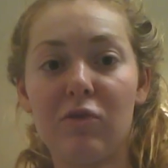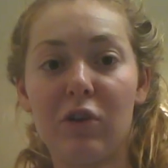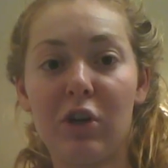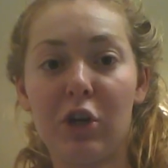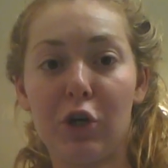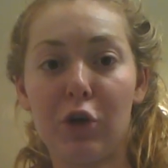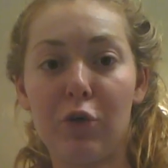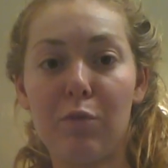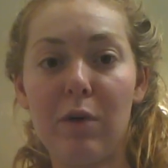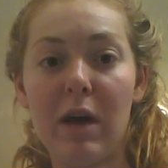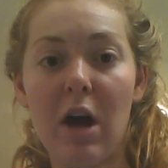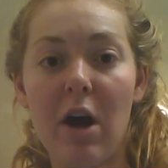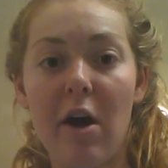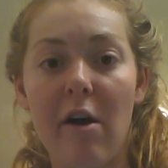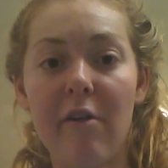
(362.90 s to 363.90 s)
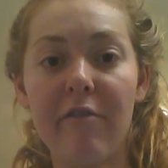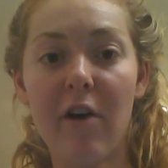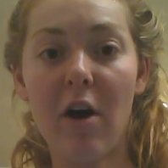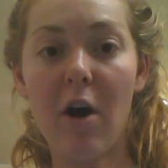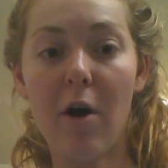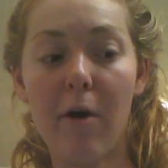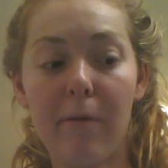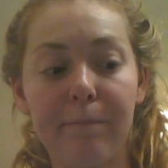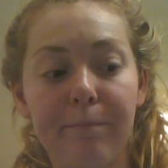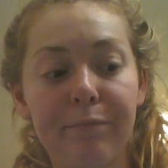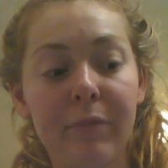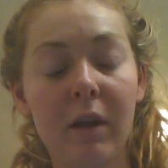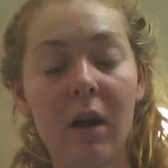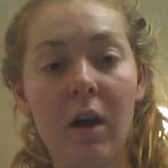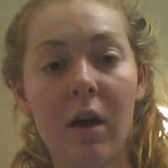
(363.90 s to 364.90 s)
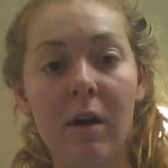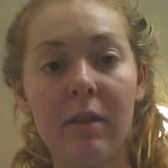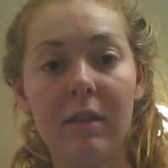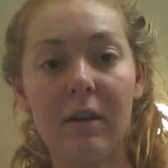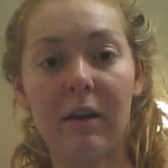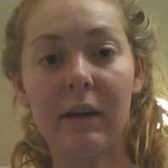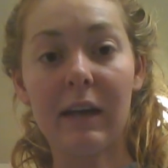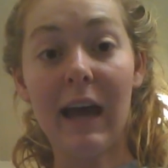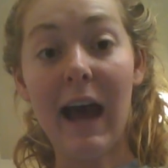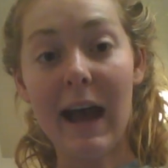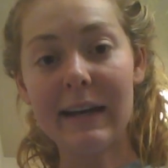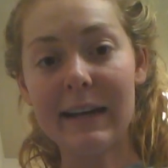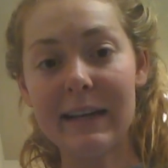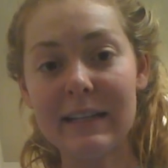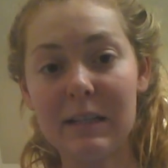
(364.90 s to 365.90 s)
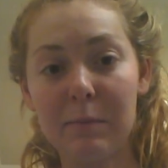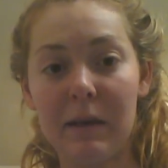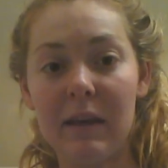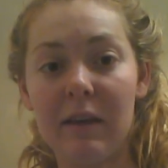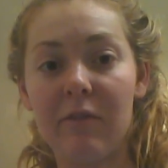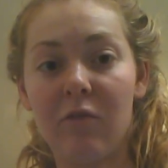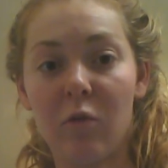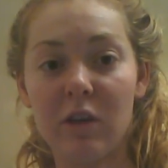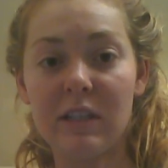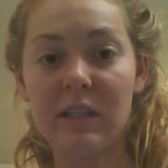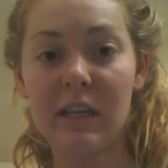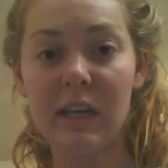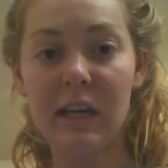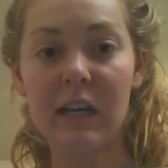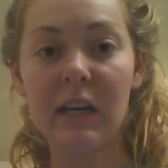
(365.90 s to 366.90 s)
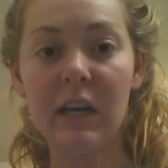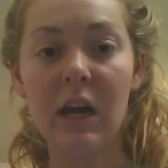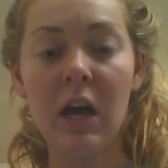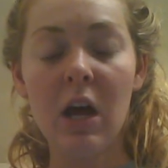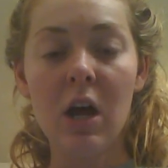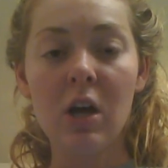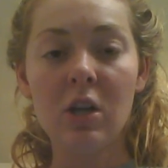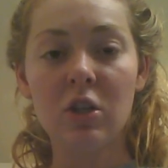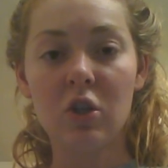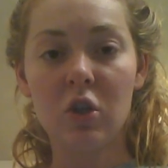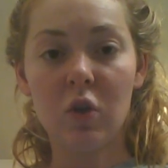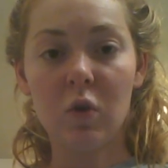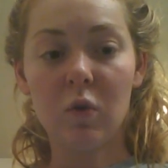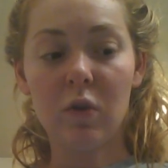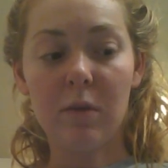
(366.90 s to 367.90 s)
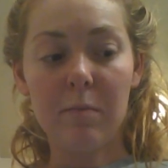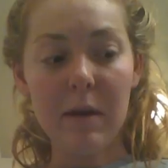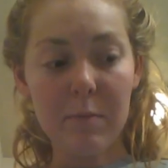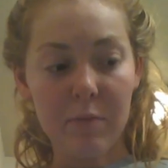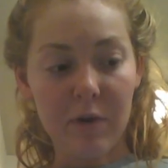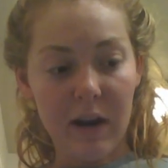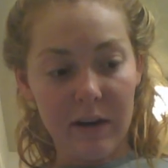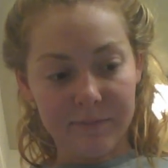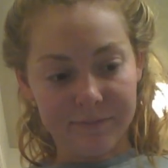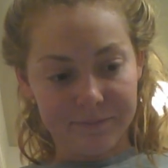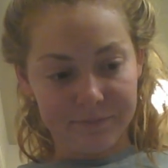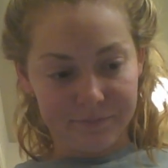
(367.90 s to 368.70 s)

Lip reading: recruitment of the kinase P14 to the membrane.